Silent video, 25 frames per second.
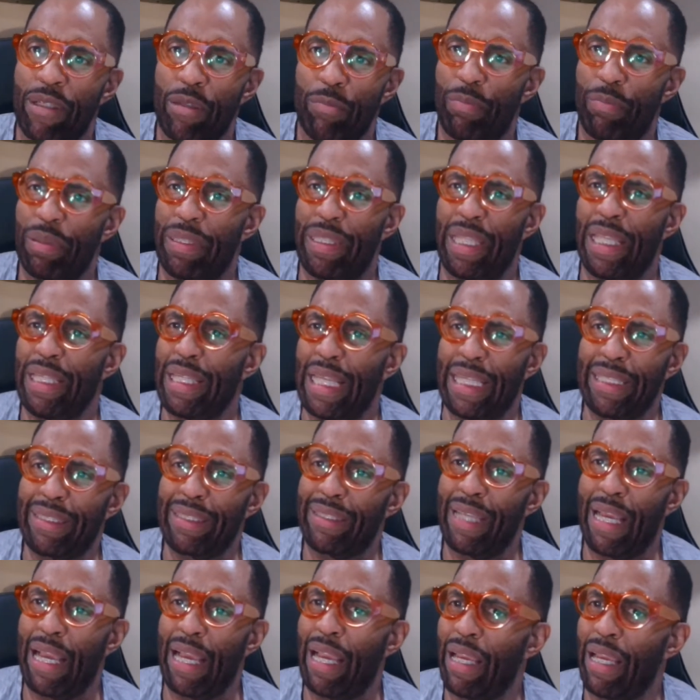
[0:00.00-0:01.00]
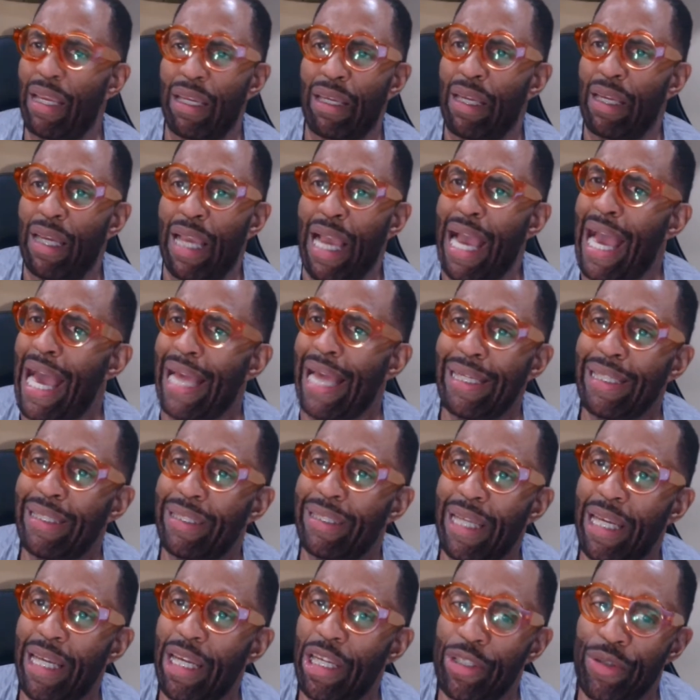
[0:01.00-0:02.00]
But then they say, I didn't
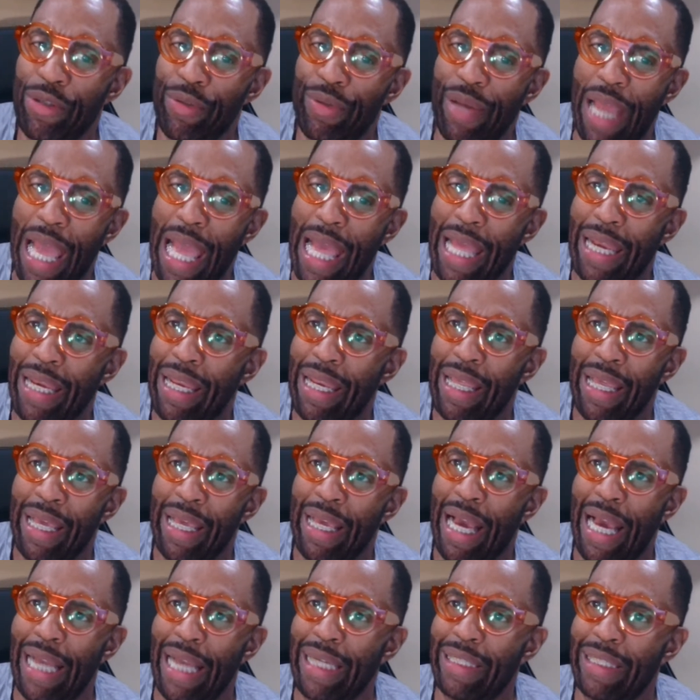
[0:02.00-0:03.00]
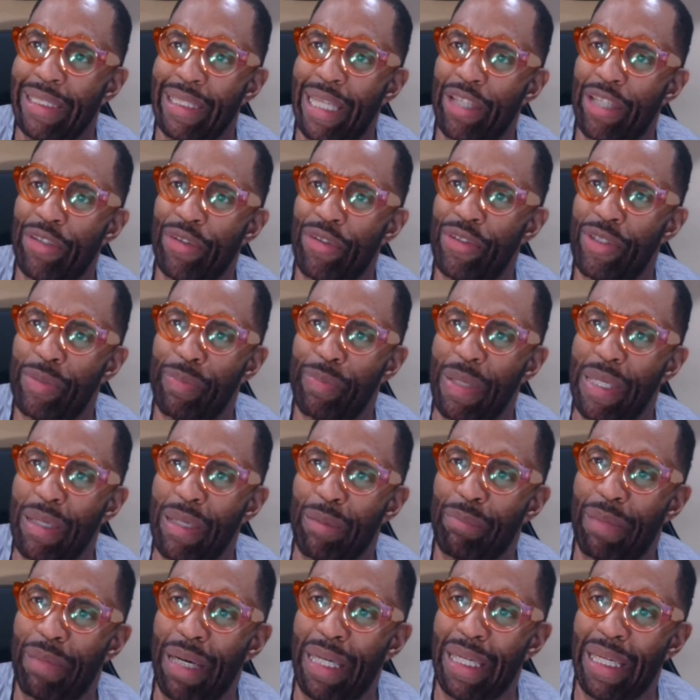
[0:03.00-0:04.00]
tell you that. I didn't tell you to spend the
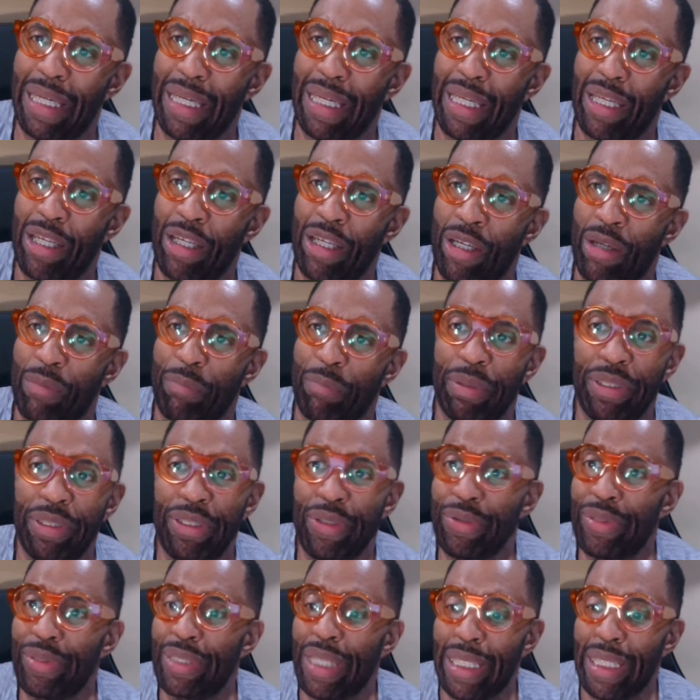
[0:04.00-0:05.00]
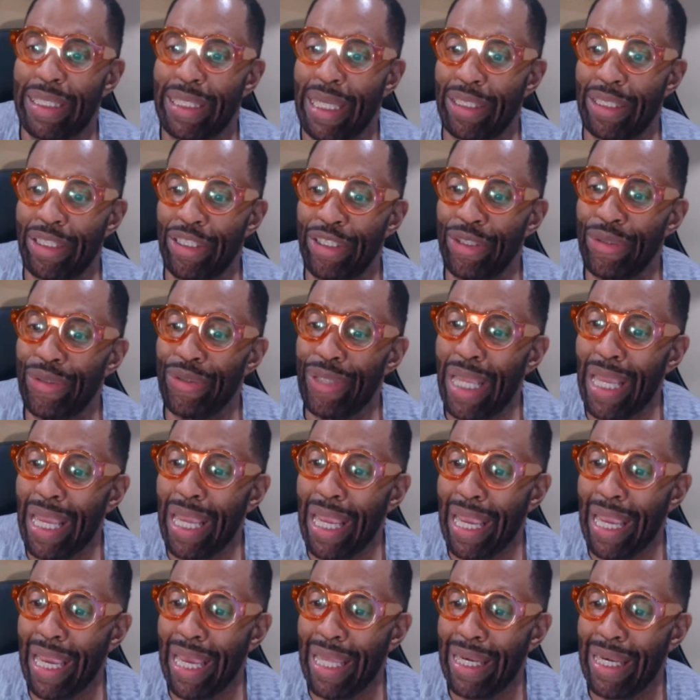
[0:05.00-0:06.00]
money. But you said, yes, you
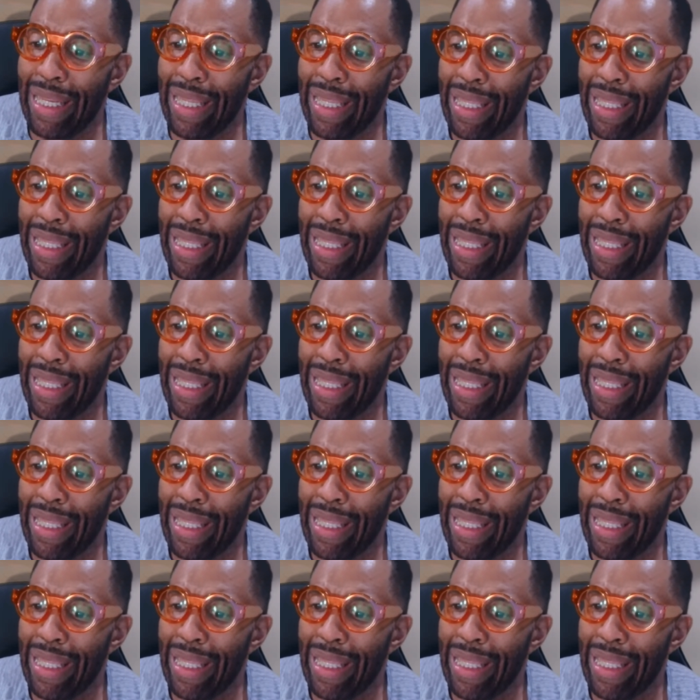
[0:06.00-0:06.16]
did.